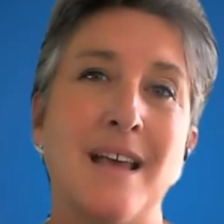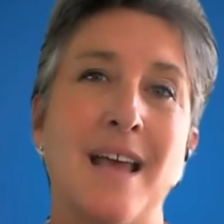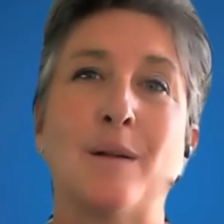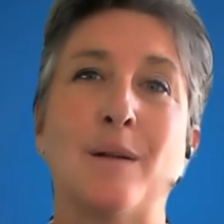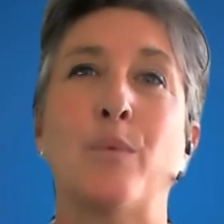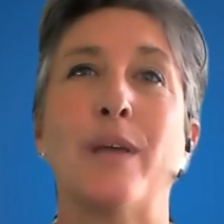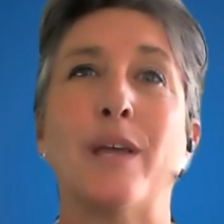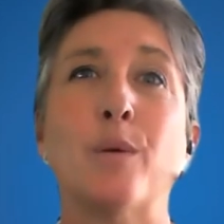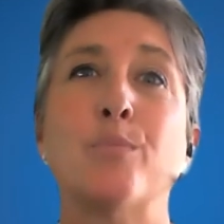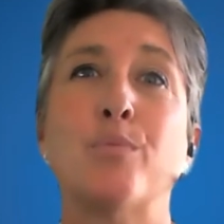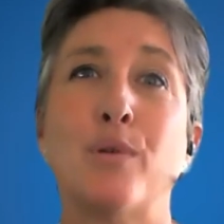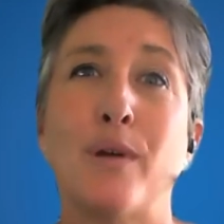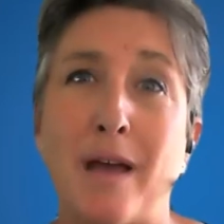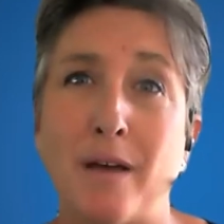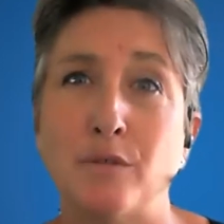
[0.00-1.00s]
and we are
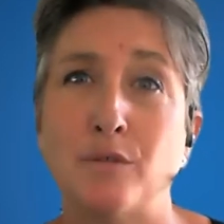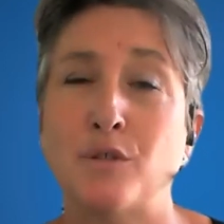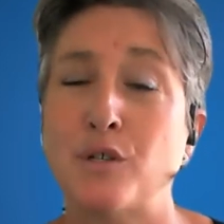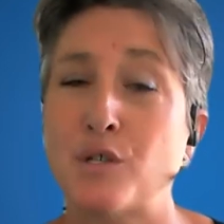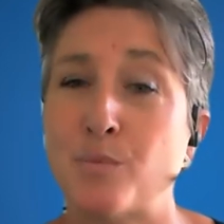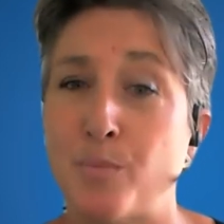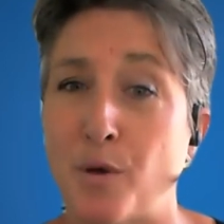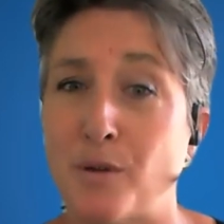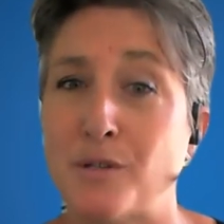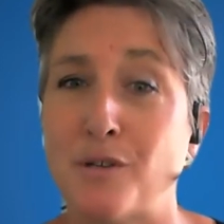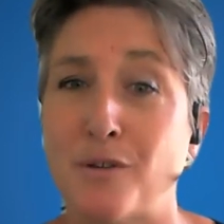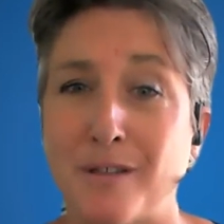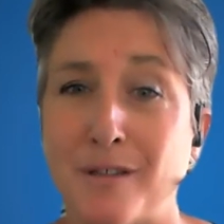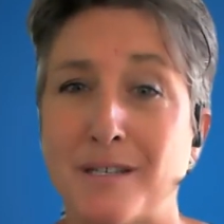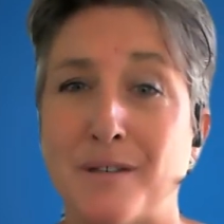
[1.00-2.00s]
proud to
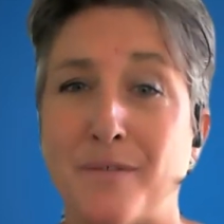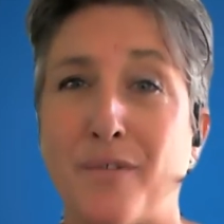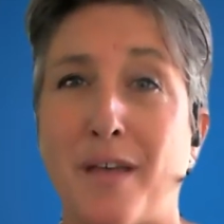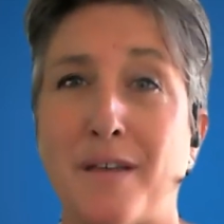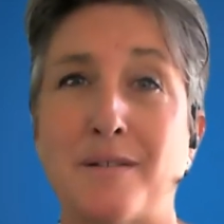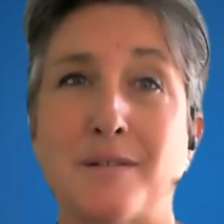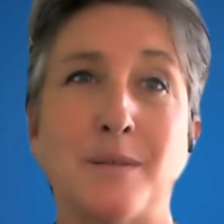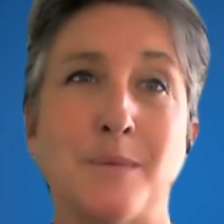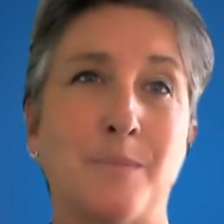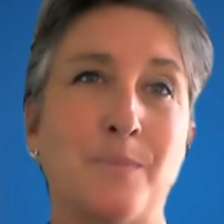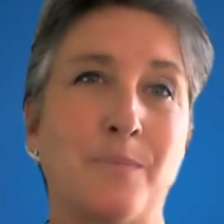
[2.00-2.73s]
sponsor this event.